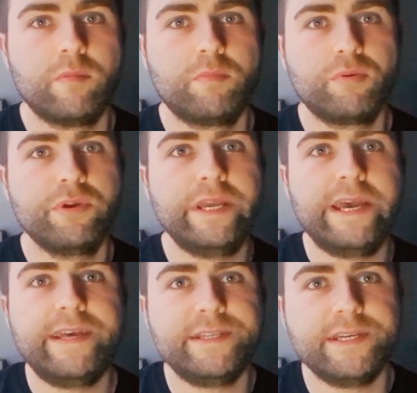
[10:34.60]

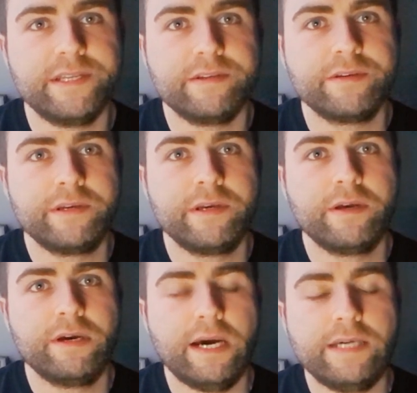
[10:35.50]
pre-editing,
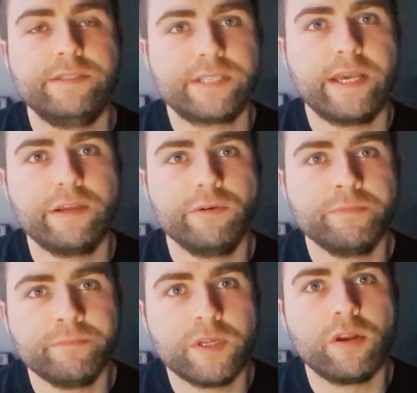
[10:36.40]
I say
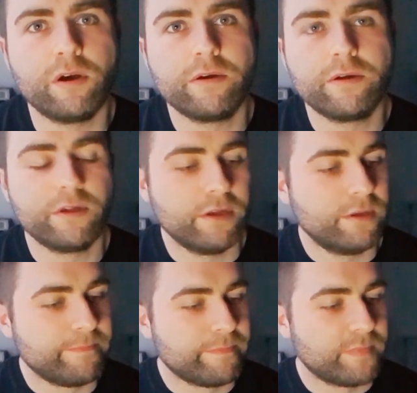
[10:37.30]
um a lot.
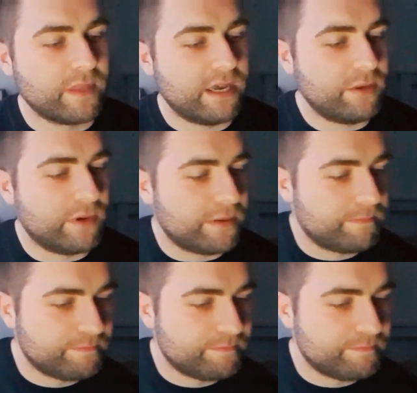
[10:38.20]
Anyway,